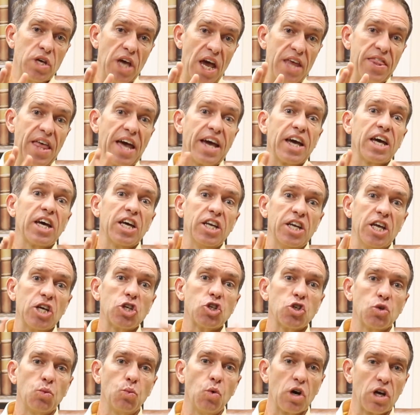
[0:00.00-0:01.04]
get that
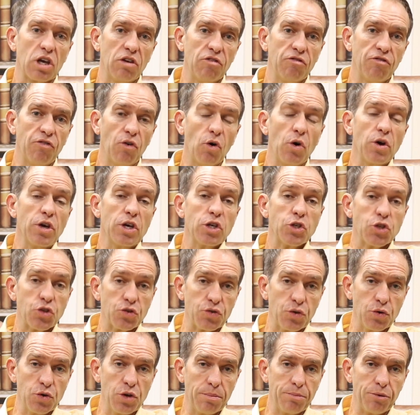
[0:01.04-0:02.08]
connection working for you is
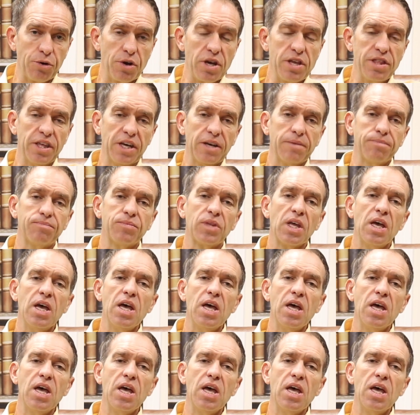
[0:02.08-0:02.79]
through your breathing.